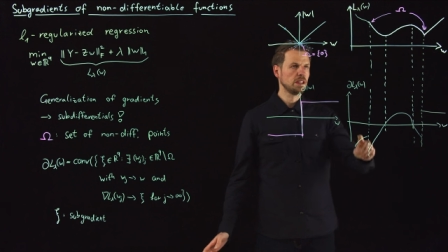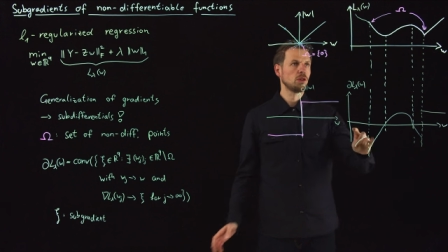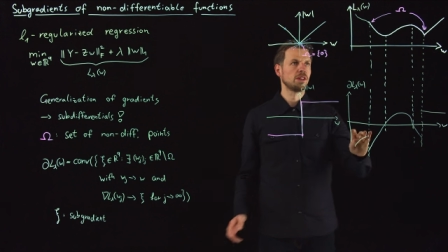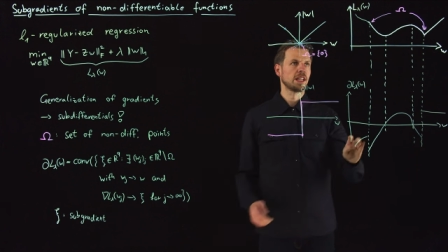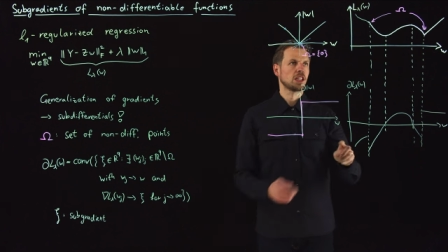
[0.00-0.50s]
to
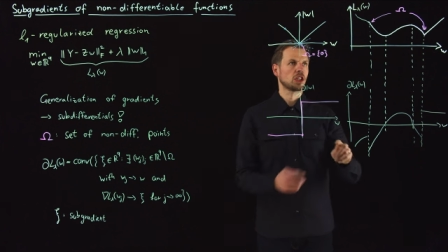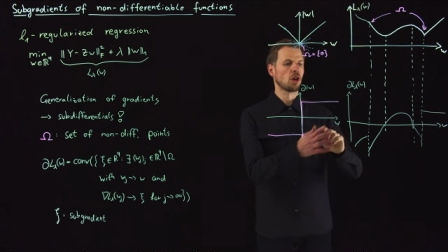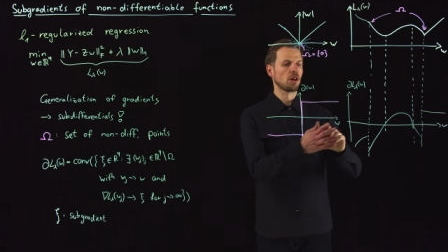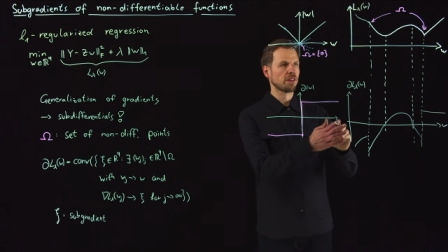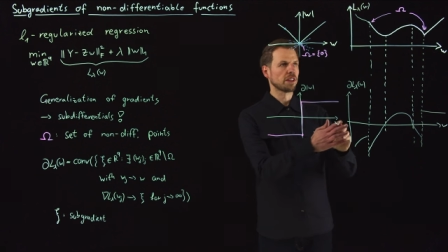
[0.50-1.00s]
take the
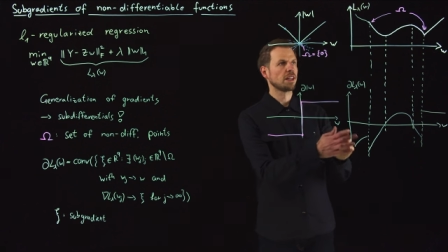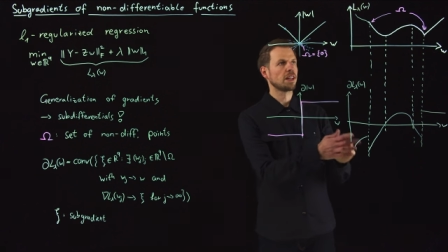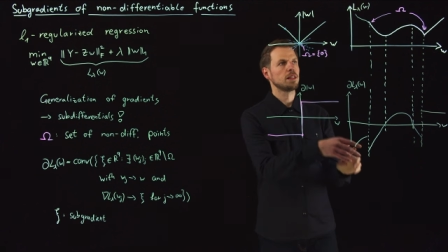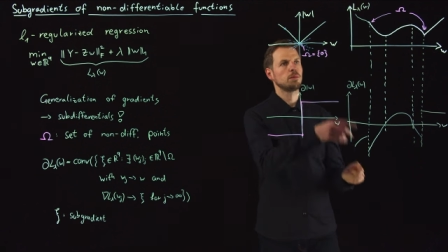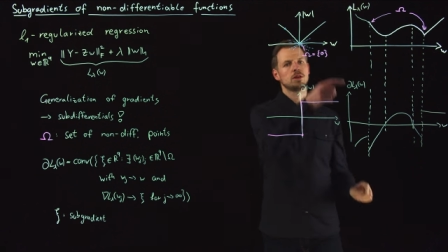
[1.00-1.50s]
convex
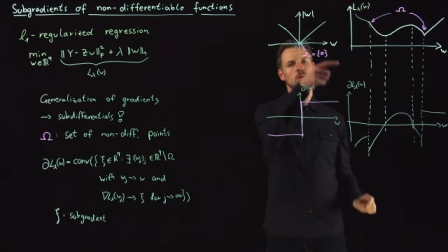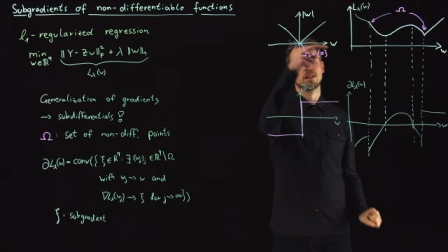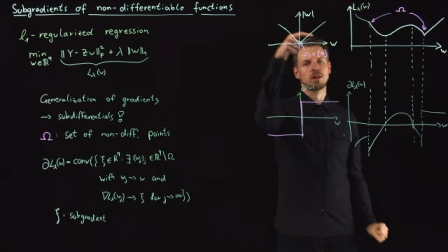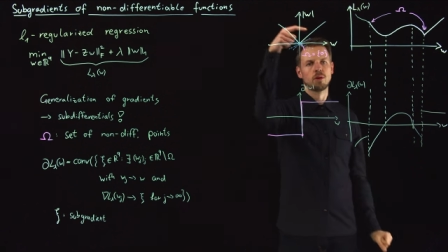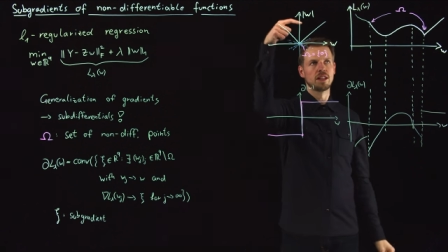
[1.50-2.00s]
hull between the
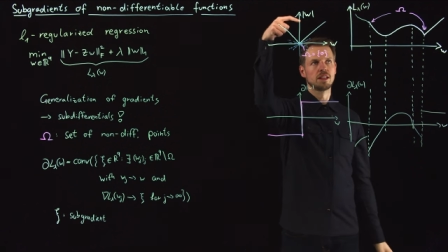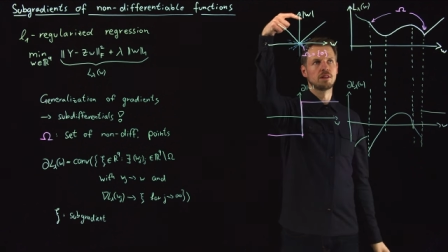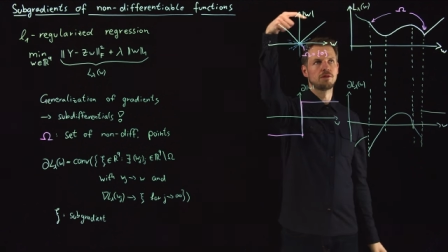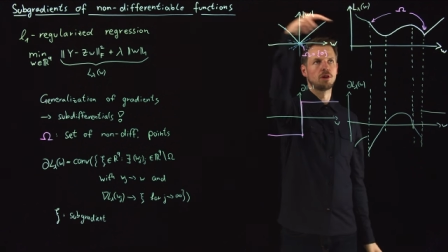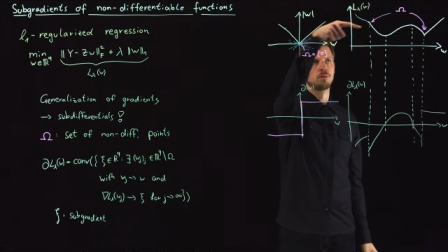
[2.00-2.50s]
gradient
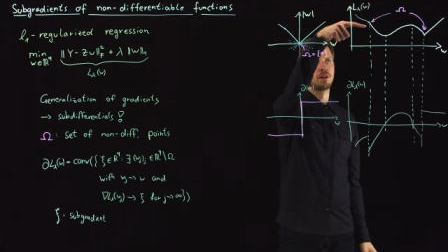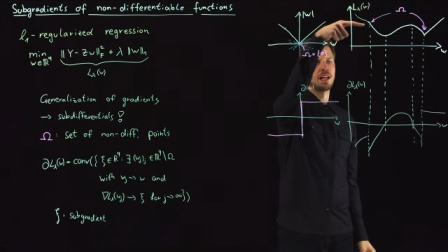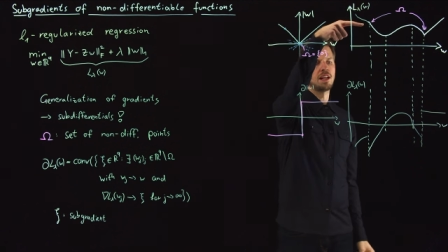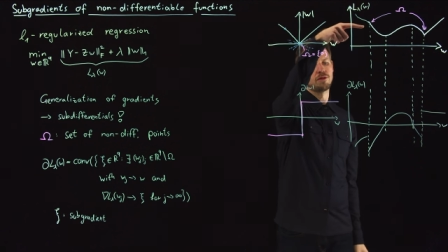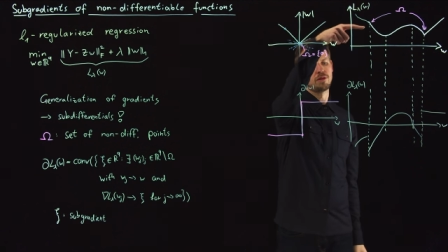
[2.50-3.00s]
from the
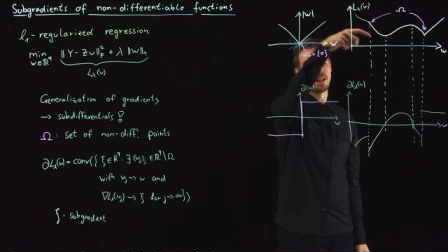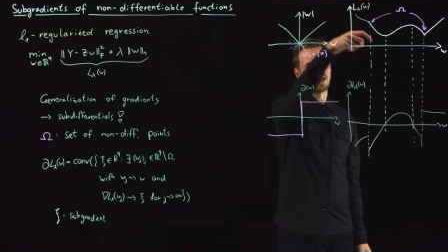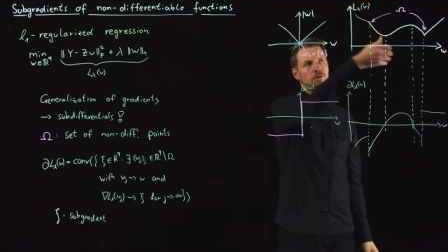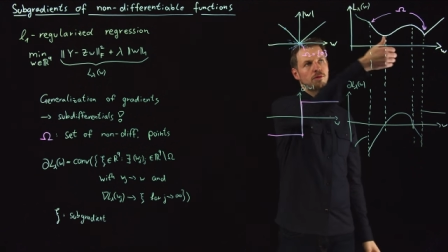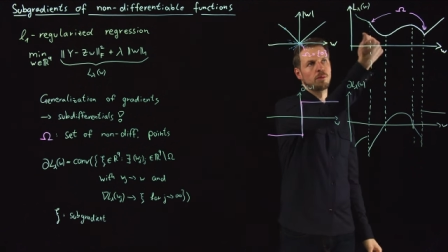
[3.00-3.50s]
left
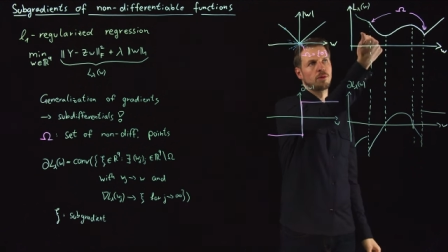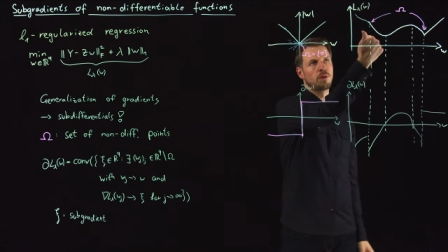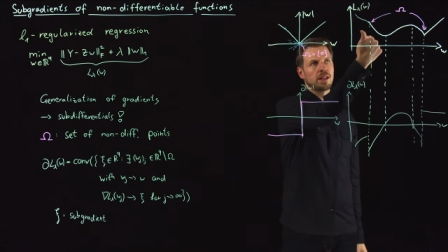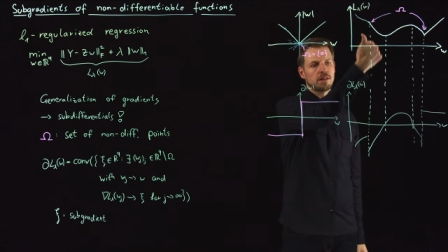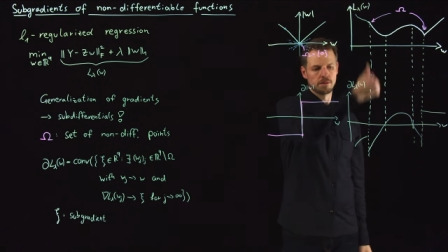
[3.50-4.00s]
and from the
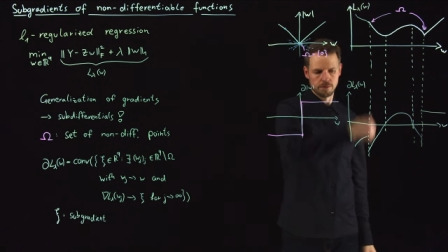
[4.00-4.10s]
right.